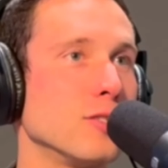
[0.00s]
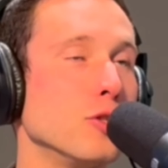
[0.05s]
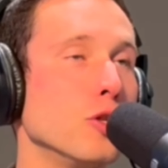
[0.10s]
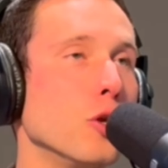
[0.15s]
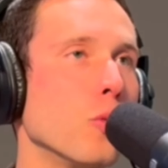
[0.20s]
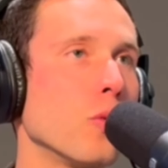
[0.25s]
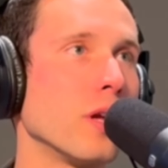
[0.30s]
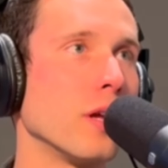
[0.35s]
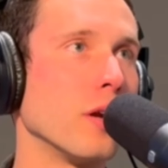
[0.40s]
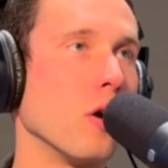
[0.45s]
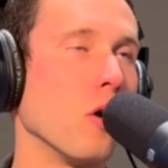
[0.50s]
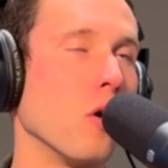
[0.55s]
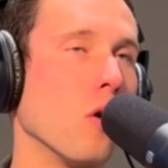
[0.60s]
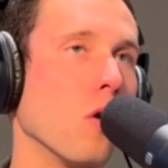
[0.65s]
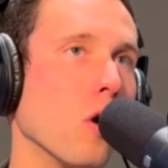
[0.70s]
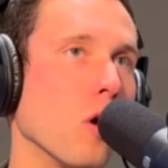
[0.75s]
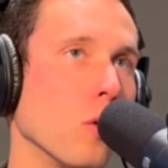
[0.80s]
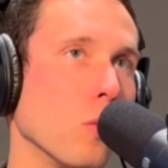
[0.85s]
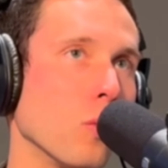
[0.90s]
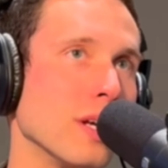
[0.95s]
new and it
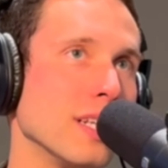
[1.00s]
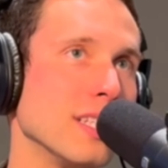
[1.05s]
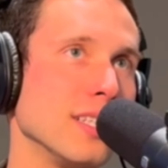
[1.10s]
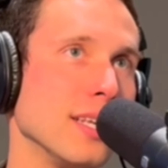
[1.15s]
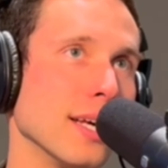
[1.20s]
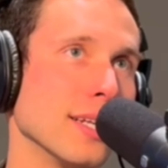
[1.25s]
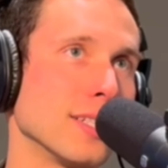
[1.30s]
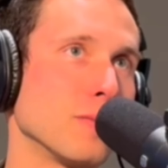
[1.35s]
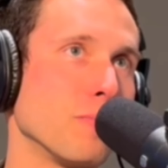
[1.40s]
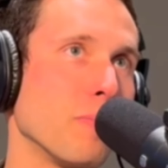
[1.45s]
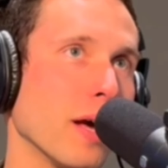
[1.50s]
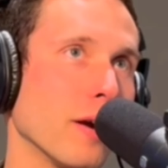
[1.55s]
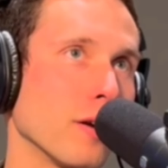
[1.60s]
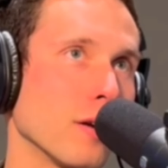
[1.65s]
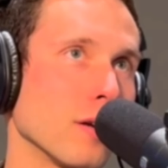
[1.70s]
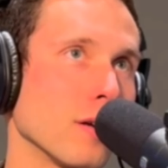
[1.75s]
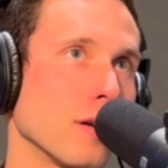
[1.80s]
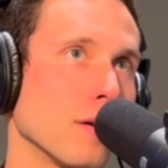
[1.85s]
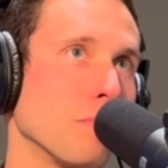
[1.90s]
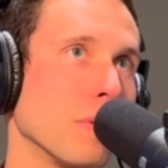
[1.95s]
always gets
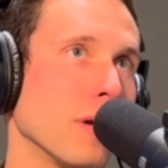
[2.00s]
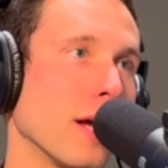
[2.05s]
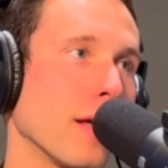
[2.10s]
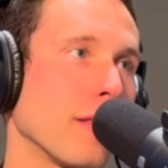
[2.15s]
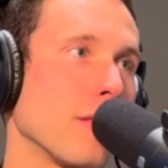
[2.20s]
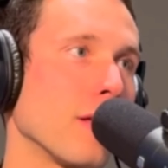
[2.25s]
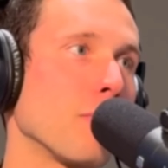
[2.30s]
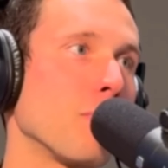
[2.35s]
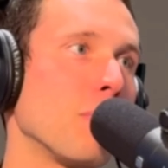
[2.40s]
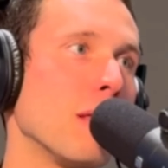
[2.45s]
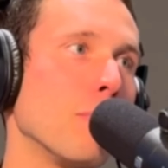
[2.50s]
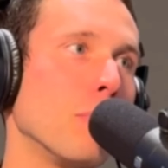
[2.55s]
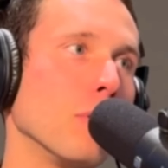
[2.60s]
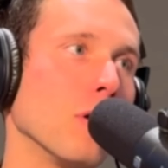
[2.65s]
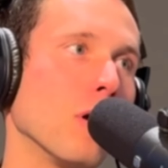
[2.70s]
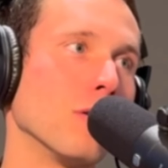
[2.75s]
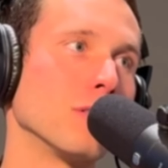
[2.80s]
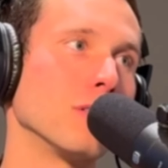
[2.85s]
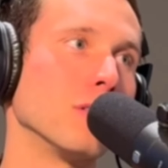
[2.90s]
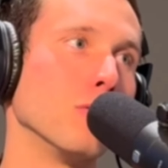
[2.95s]
better, but I think
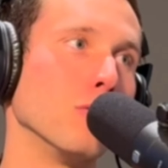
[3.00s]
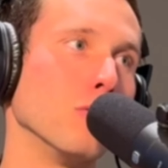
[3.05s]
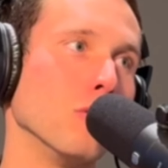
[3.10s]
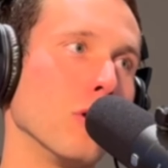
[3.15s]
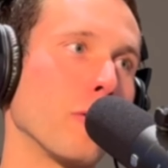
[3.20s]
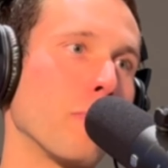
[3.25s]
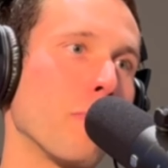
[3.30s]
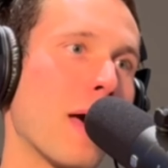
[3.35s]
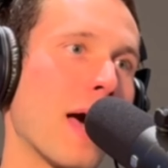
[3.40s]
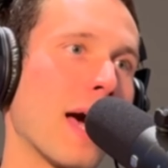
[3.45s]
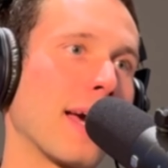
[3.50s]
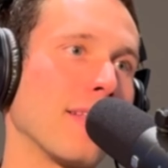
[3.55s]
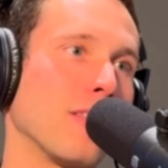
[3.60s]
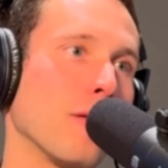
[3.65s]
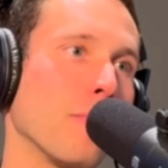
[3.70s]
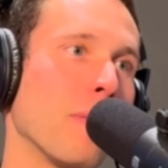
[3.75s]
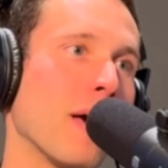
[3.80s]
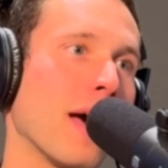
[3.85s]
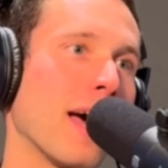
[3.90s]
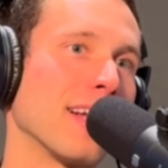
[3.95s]
people also look back at
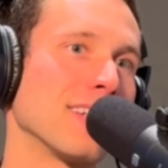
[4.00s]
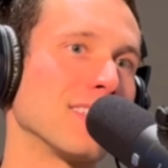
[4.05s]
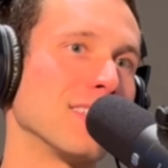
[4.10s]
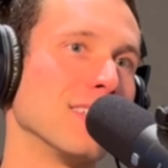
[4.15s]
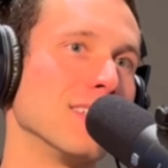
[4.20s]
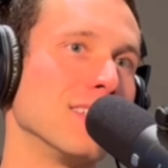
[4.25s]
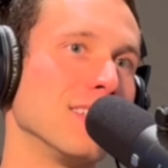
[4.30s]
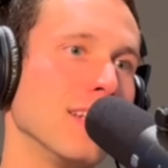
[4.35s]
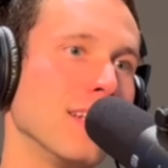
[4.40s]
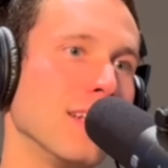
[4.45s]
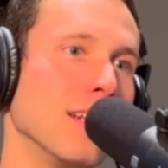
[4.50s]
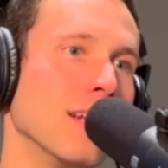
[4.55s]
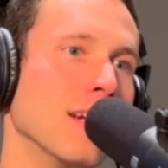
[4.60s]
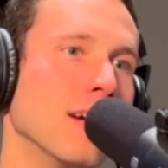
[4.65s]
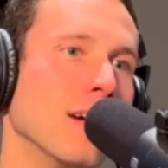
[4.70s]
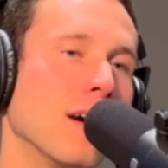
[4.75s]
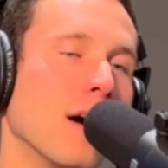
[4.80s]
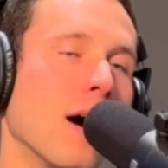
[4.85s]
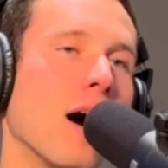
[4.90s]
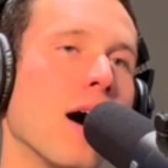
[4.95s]
the past and see,
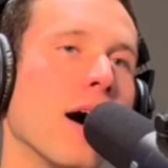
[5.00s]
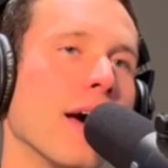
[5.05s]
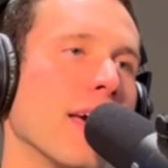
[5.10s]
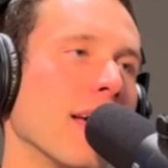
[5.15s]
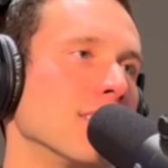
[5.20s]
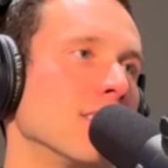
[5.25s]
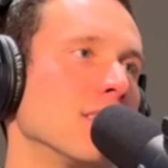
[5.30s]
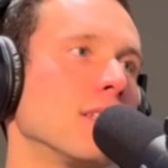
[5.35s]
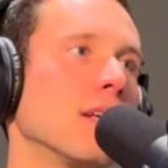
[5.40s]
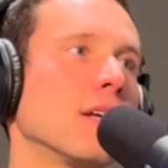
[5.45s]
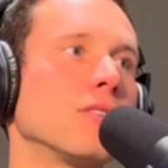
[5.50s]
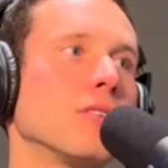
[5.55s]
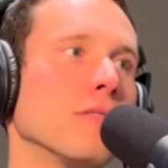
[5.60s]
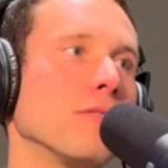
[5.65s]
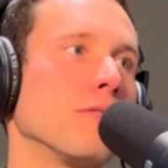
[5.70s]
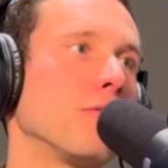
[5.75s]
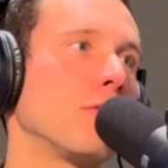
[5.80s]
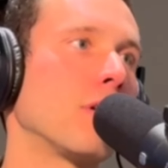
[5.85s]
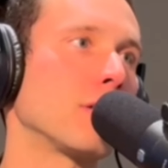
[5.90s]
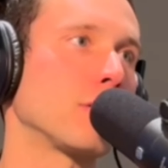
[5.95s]
I had such a
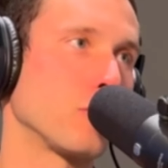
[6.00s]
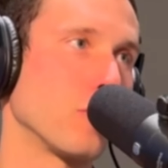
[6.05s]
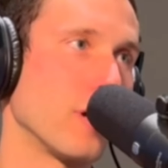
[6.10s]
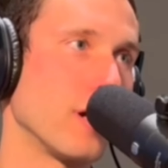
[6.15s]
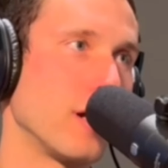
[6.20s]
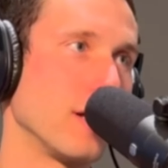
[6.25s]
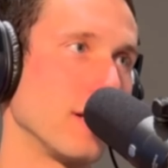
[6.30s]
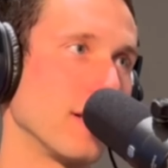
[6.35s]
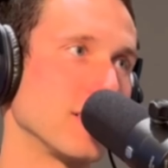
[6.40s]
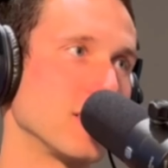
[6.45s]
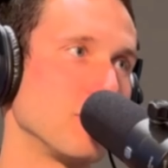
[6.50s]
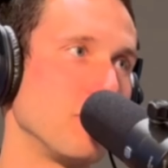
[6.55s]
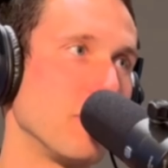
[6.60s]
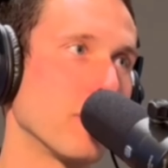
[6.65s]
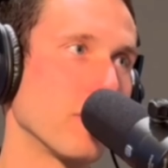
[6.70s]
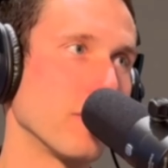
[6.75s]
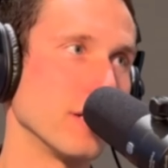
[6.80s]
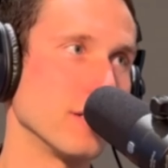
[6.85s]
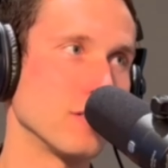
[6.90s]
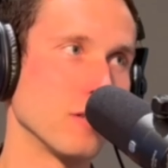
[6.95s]
frustrating
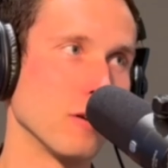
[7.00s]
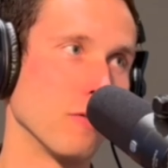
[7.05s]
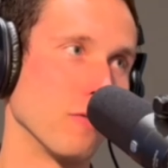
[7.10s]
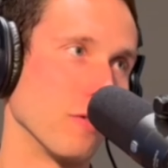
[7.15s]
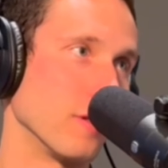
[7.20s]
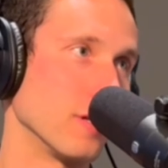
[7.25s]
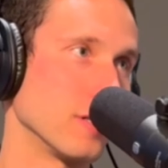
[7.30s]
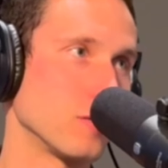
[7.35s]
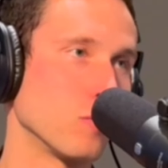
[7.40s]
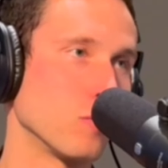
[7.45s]
experience over this